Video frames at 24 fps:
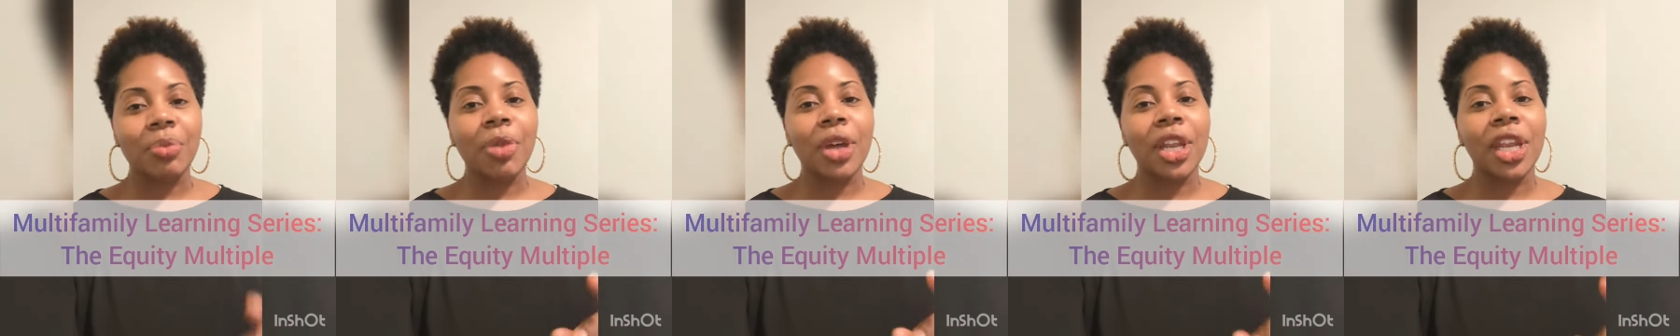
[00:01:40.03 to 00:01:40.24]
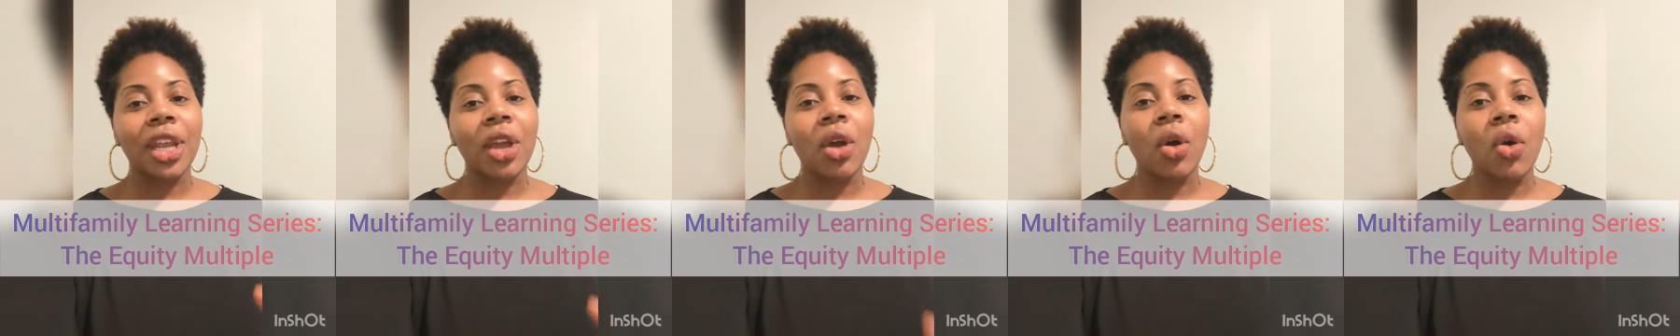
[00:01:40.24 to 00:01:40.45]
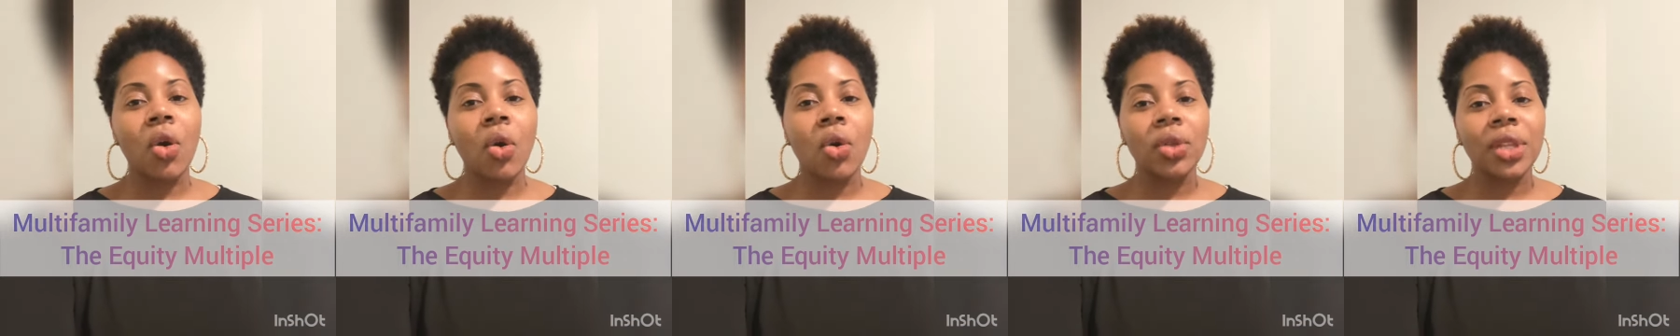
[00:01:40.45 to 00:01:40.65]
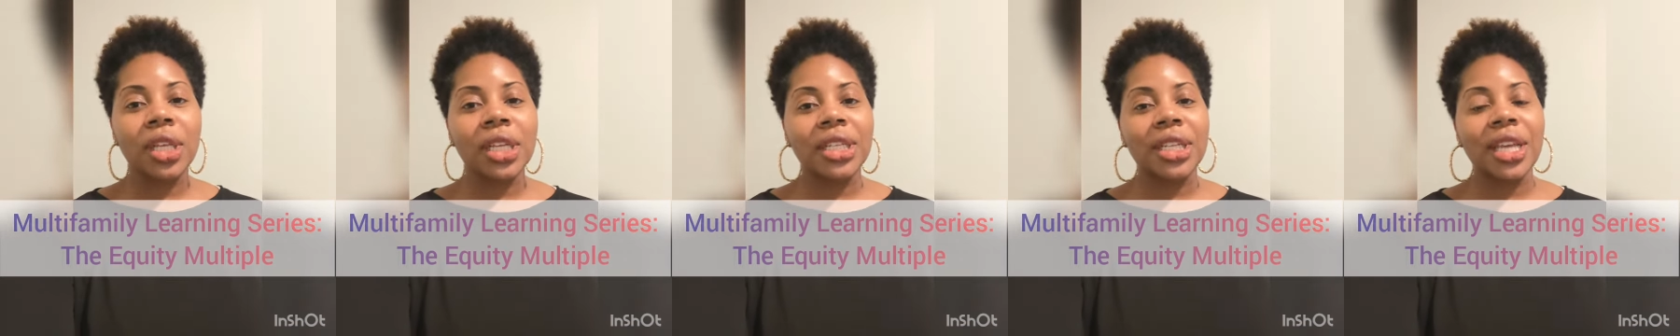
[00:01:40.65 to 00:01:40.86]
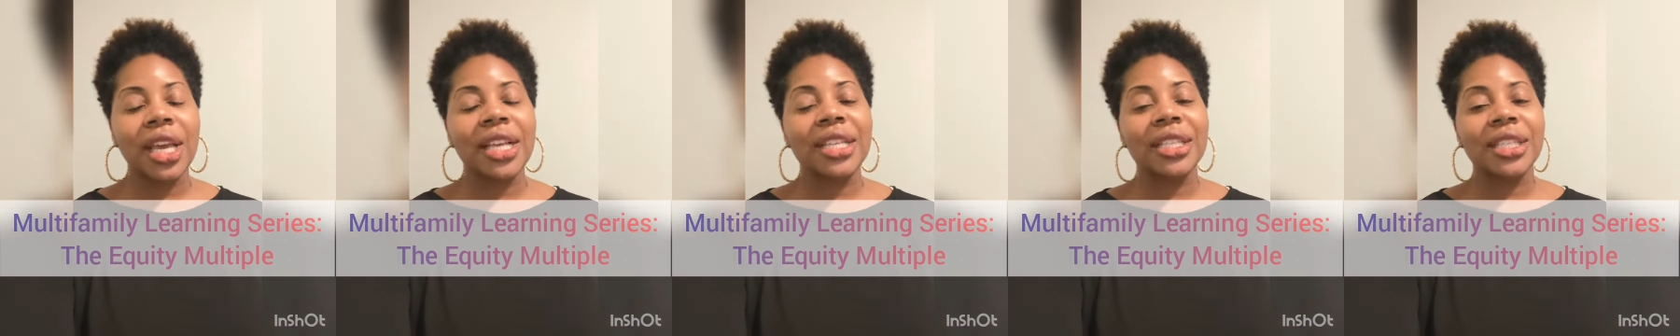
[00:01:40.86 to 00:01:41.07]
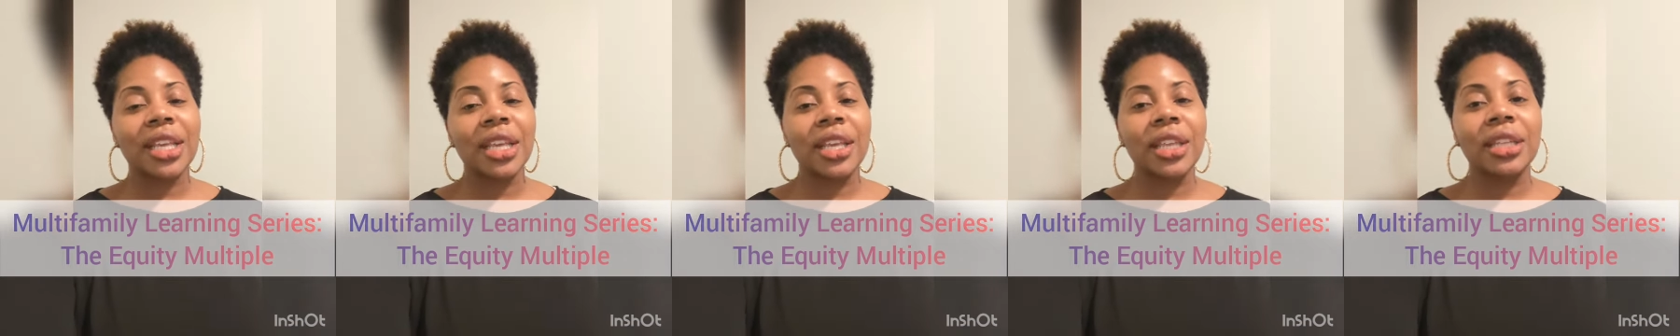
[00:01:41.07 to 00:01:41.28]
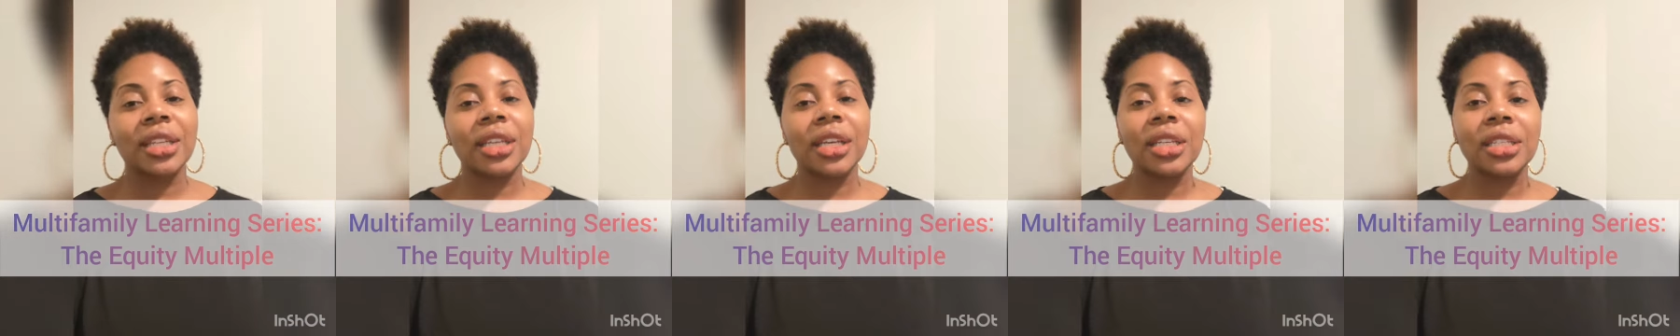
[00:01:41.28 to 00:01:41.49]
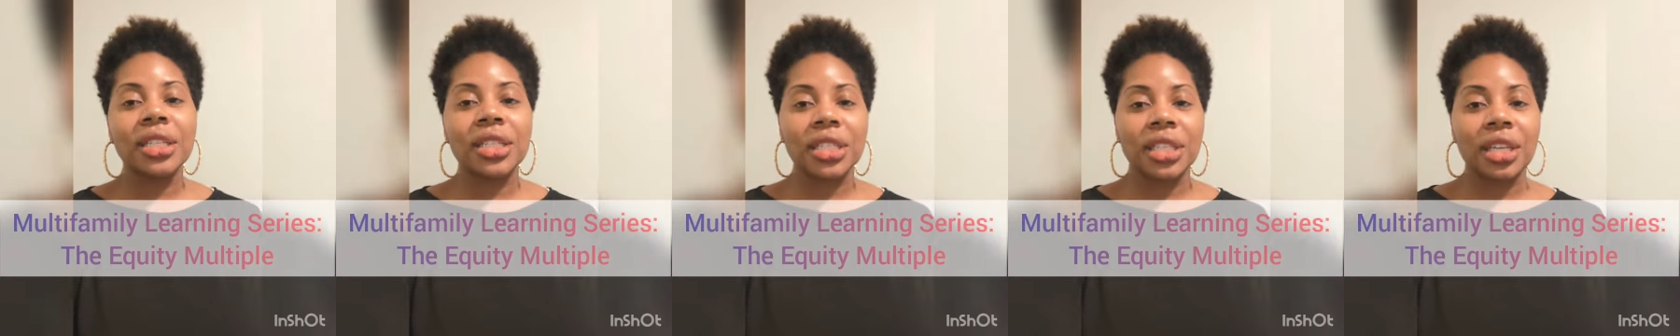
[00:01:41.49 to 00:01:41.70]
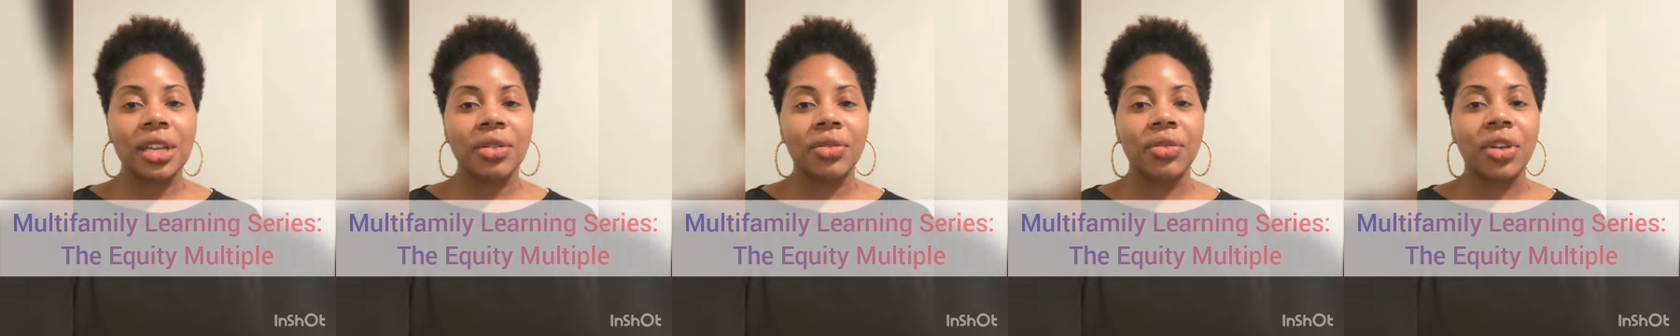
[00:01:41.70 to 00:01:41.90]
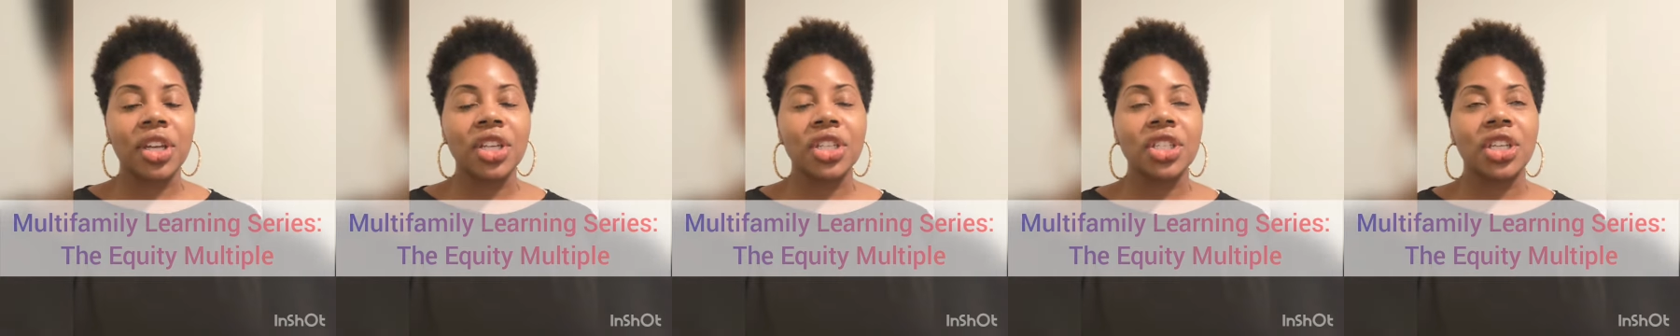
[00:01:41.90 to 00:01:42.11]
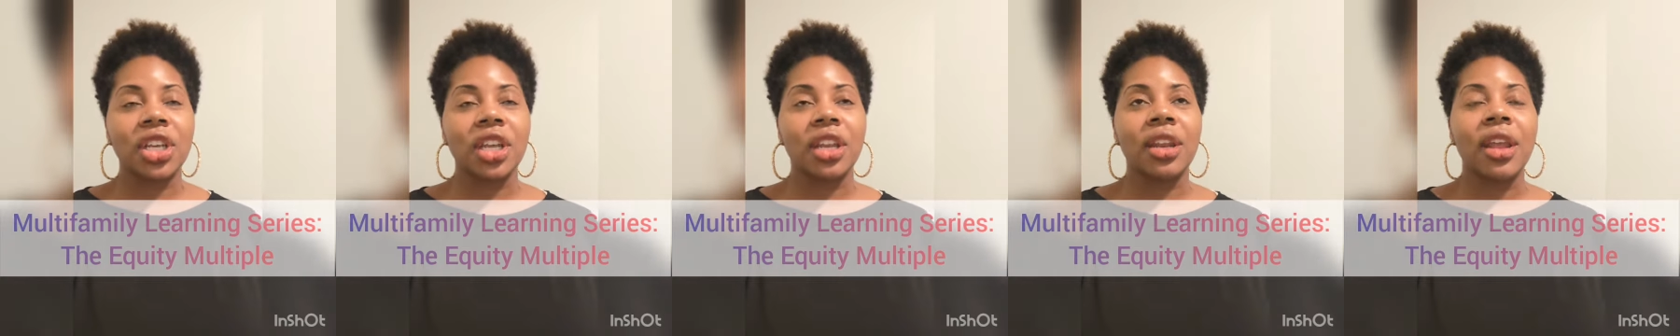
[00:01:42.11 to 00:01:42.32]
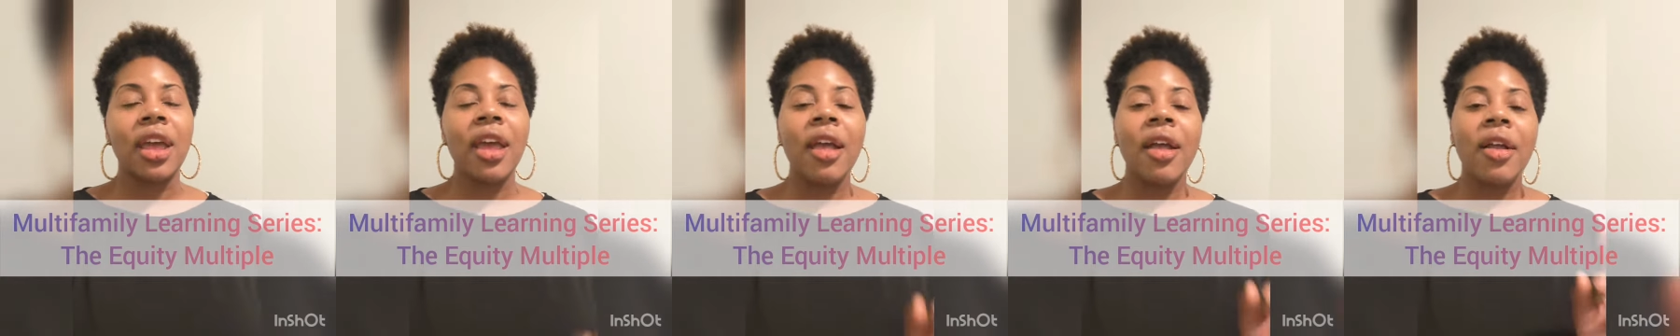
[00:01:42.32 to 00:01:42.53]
but it only takes in consideration